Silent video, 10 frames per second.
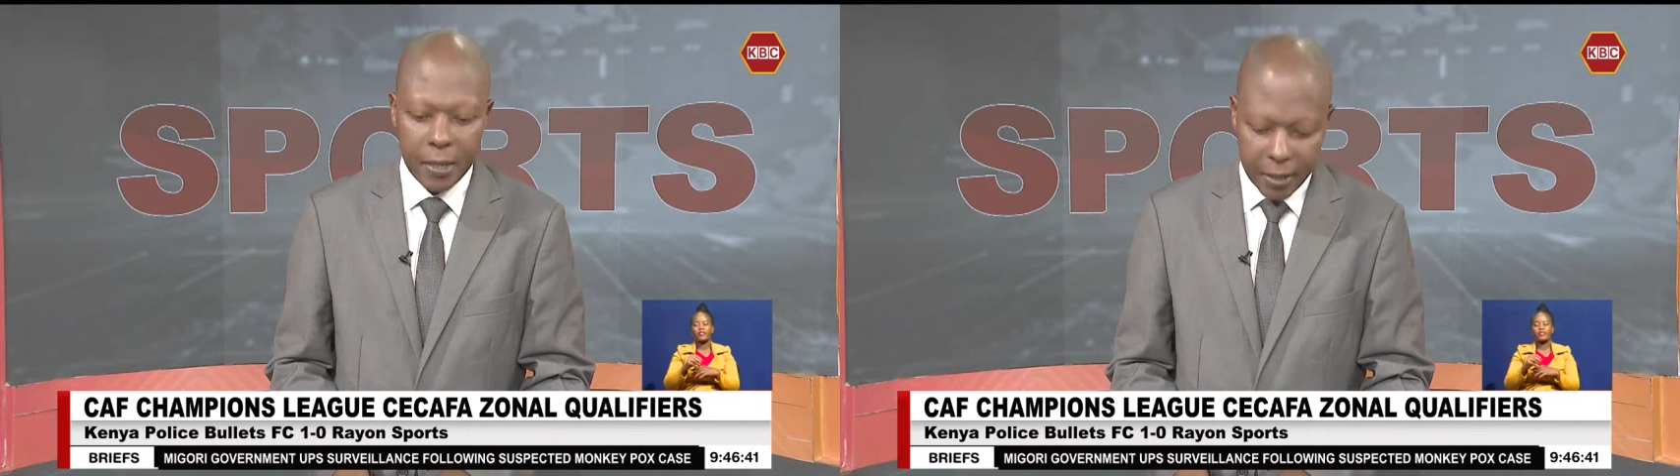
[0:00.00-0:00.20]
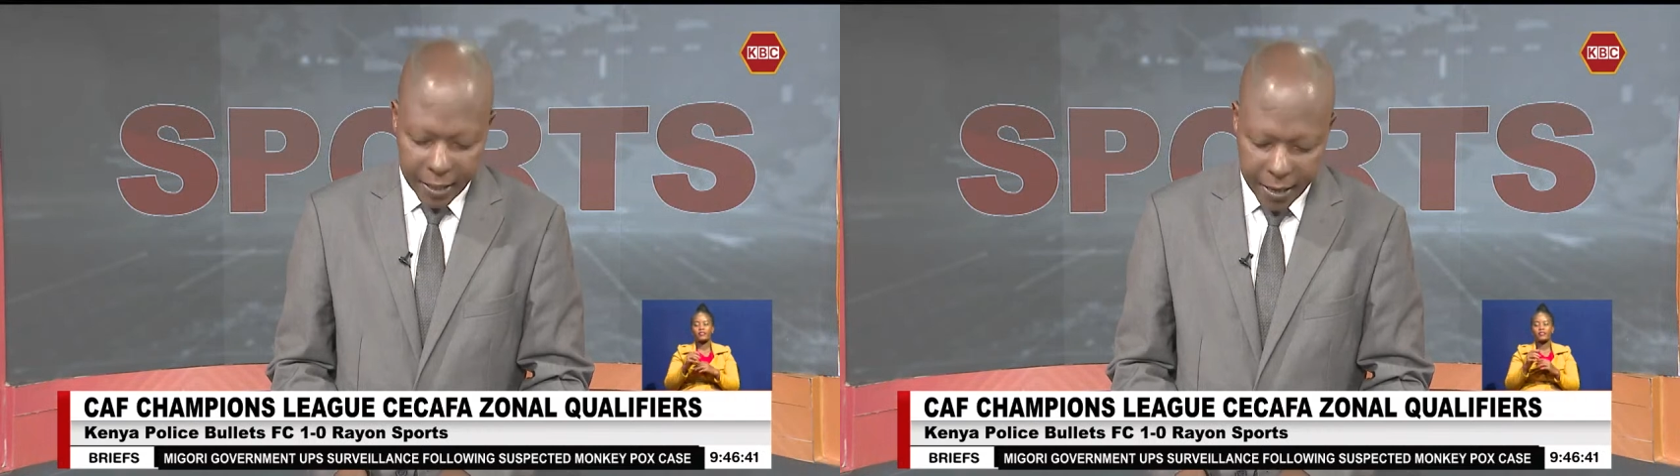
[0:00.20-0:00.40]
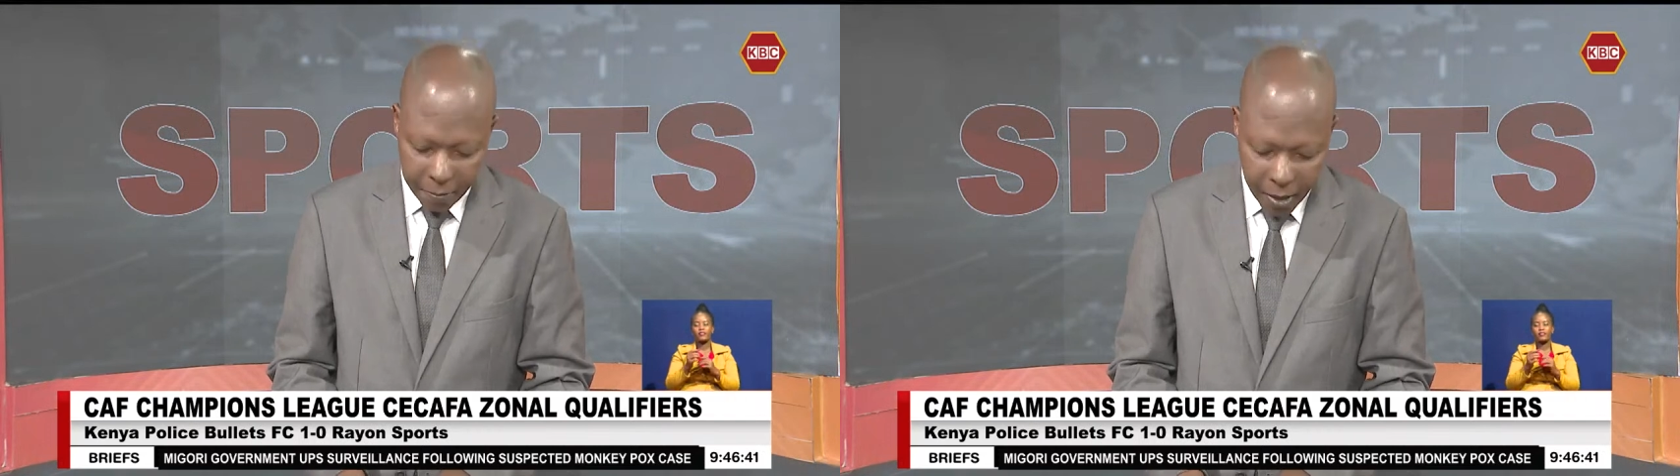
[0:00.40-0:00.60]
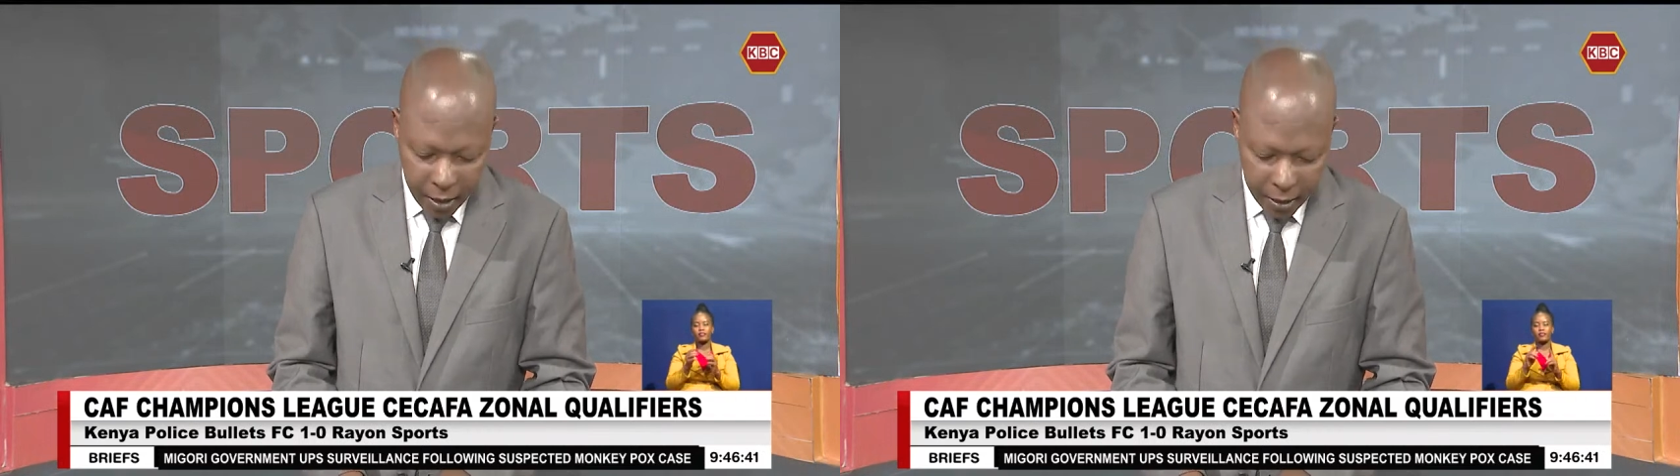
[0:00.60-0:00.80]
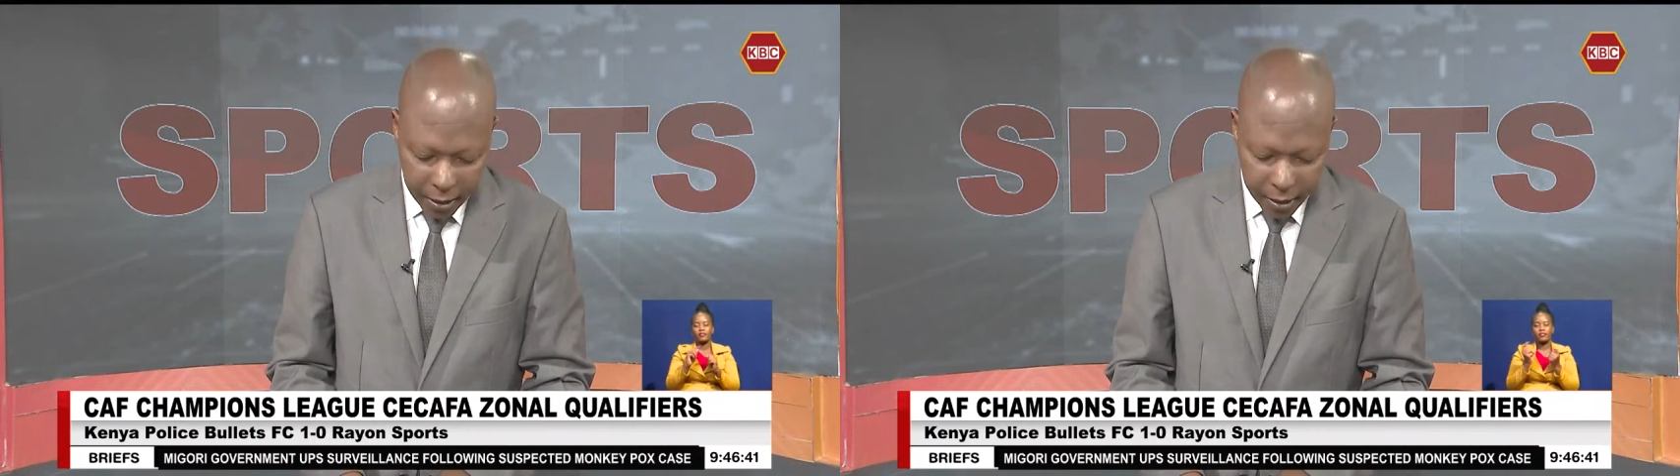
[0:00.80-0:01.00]
Stadium
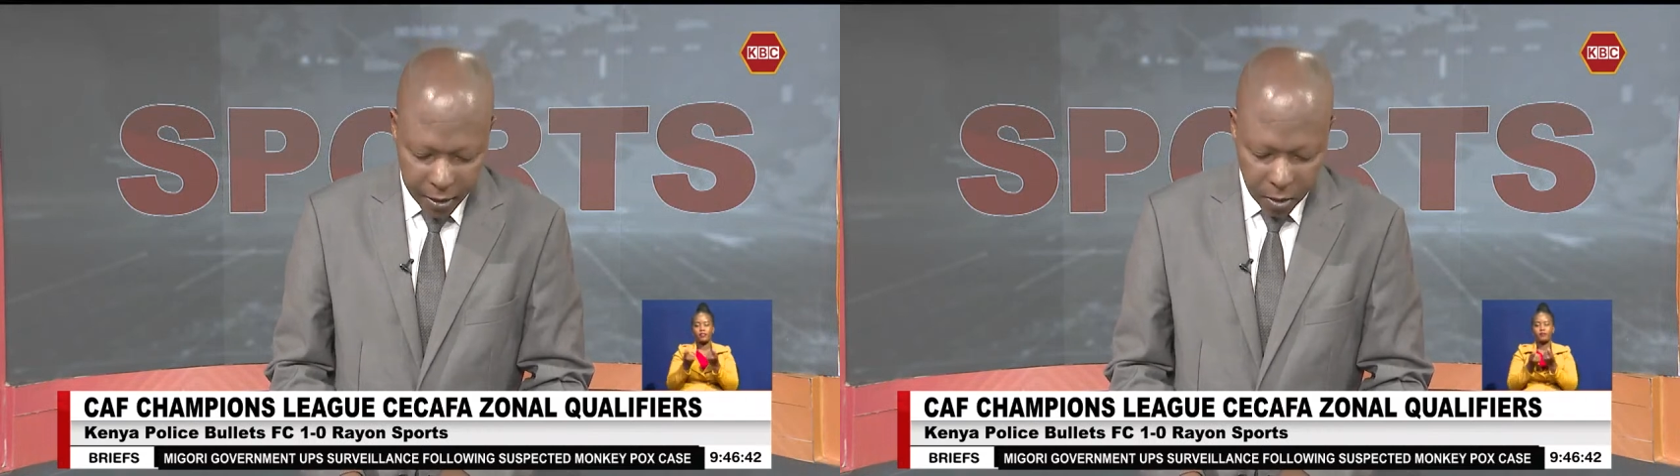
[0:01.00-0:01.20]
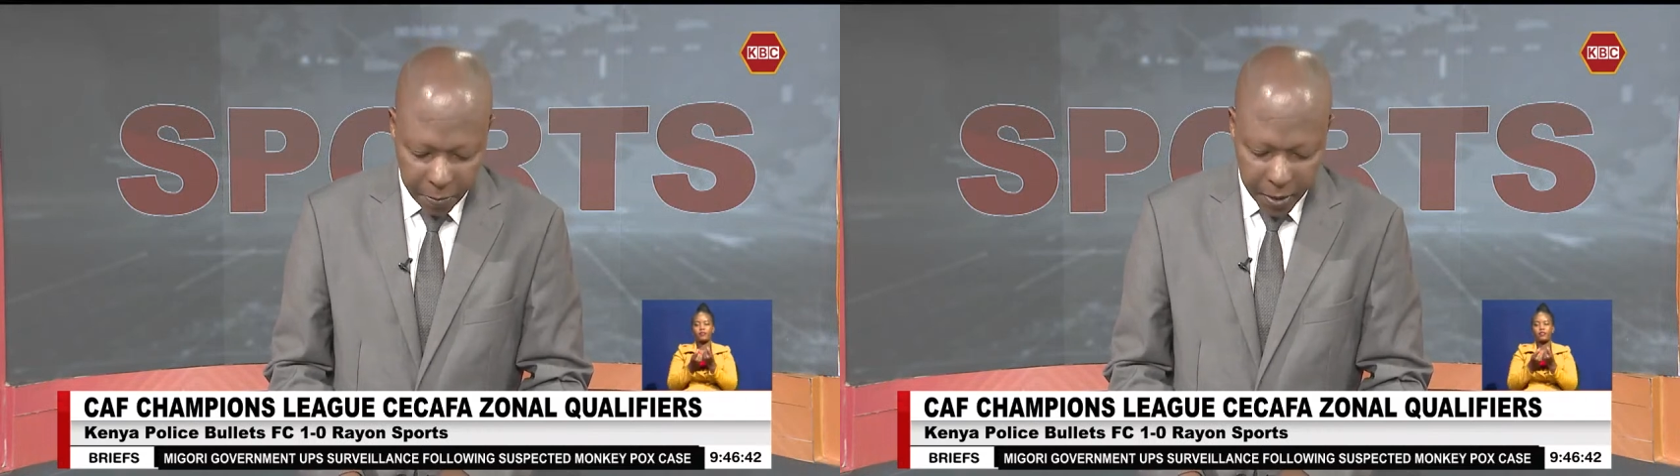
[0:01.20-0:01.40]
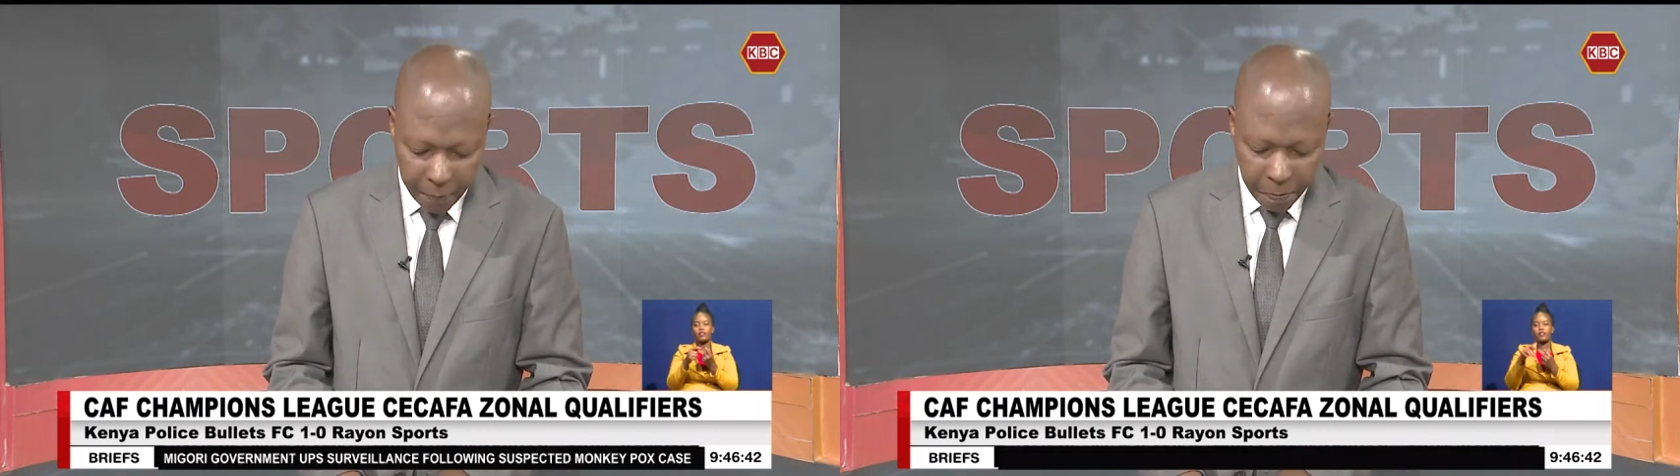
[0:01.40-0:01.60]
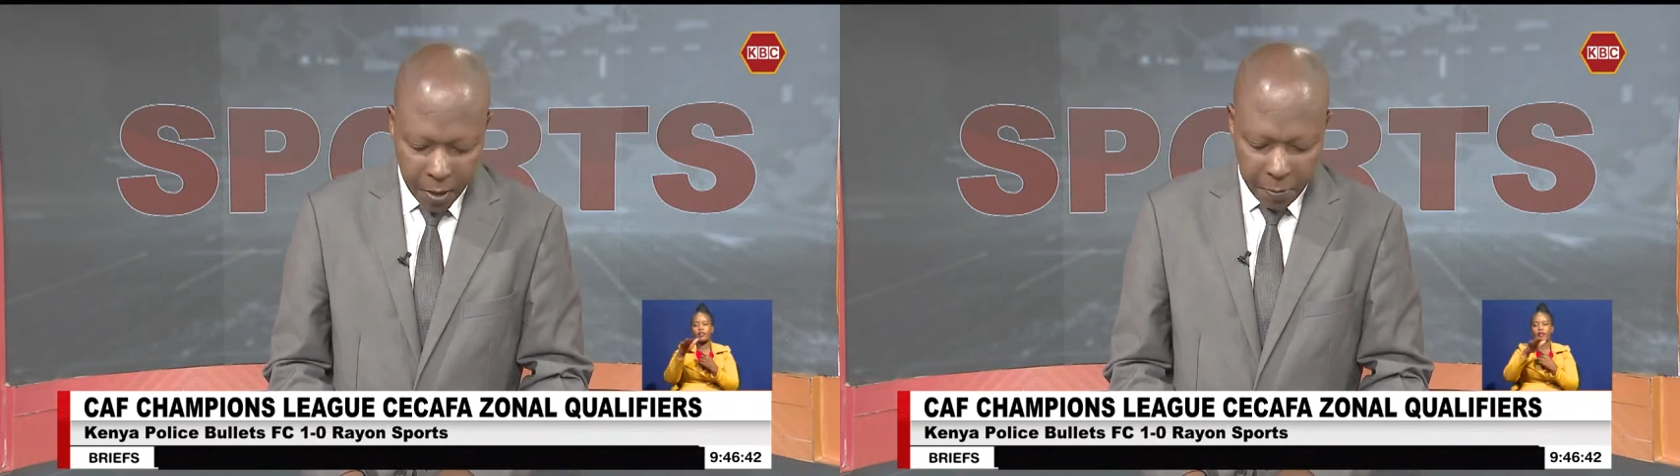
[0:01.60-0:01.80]
in Ethiopia.